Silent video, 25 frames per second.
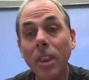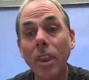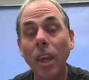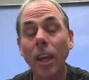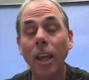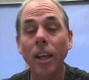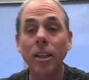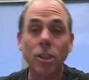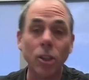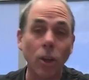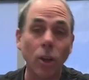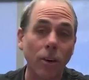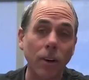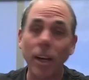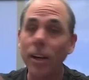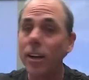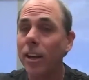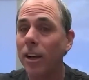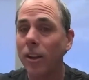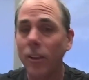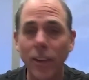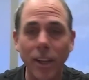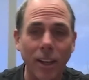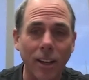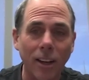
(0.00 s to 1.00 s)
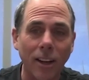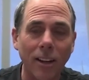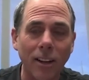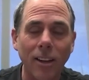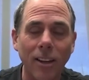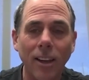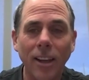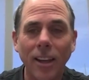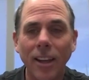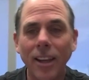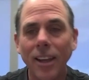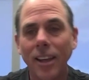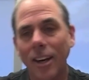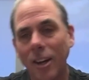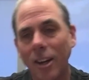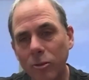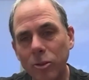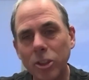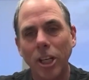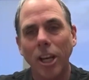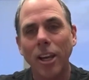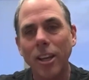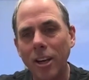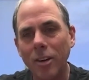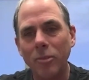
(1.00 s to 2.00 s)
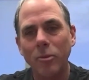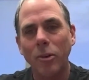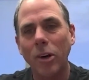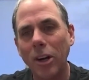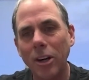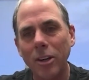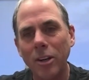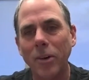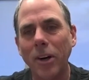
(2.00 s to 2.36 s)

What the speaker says: And so I ran down the hill, and I'm shaking him, Marty,